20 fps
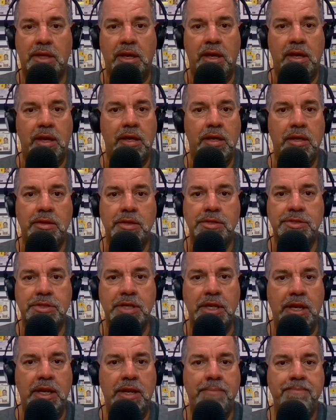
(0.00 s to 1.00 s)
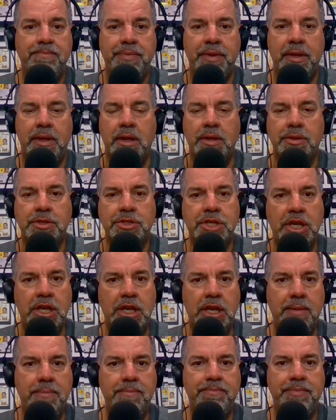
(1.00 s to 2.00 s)
The city, the
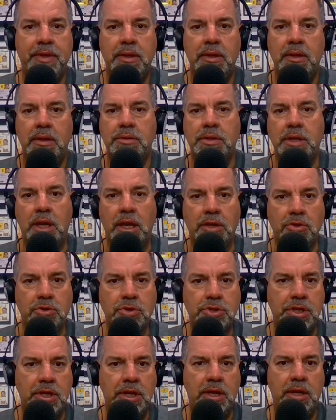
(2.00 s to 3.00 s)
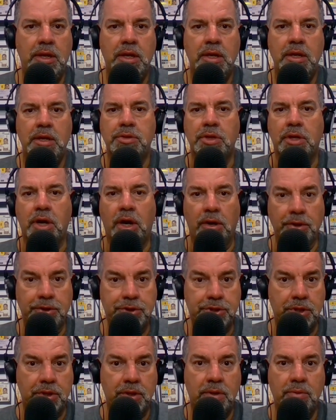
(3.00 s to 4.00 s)
team, the energy, the
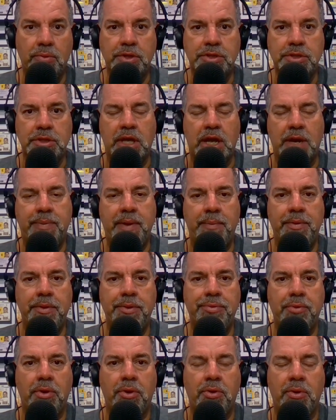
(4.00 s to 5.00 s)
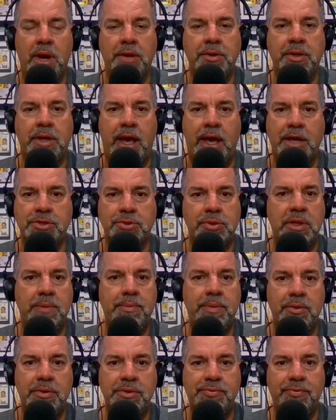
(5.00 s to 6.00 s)
culture, which a lot of people throw around casually,
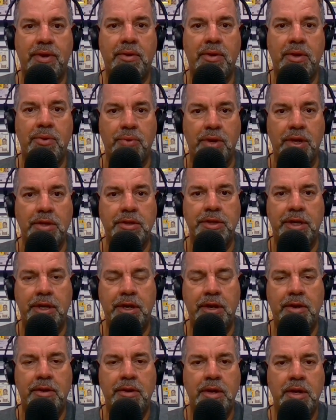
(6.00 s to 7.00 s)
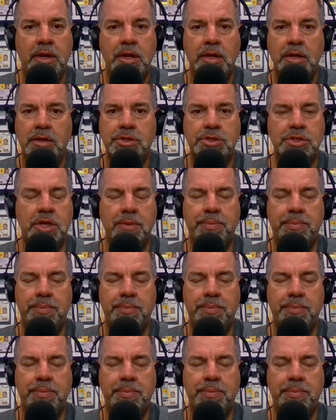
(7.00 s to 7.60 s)
but it was very real here, just